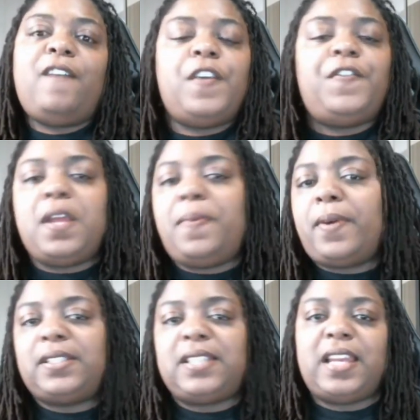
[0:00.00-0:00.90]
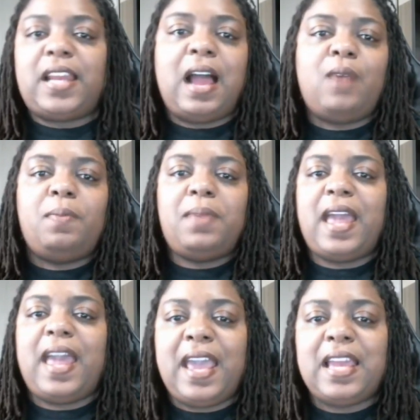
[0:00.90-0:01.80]
50%, I would be
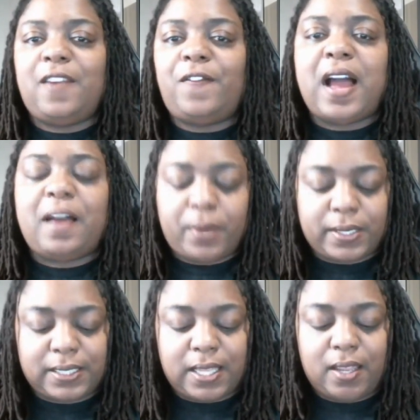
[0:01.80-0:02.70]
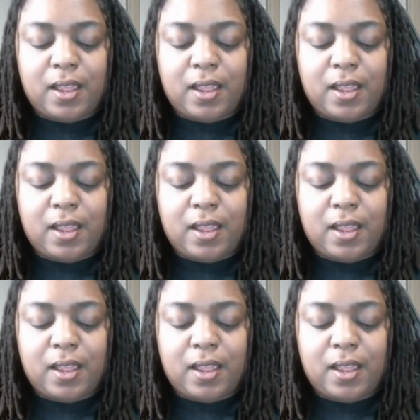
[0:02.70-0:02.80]
at 85%